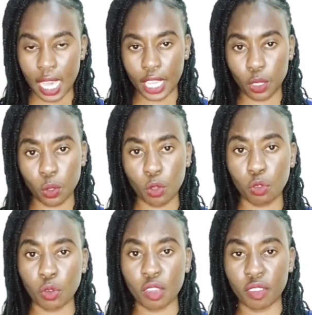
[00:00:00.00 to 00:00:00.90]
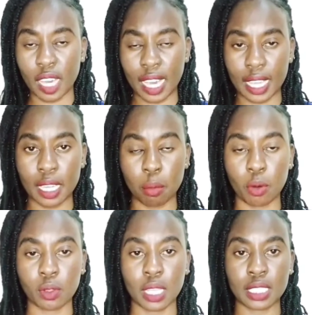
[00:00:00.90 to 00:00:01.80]
I don't know if you ever heard
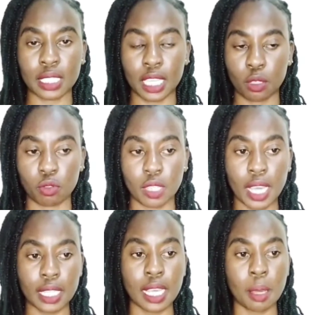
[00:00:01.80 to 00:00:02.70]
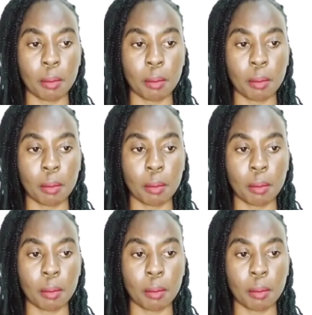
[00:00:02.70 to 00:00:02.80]
about that kind of diet,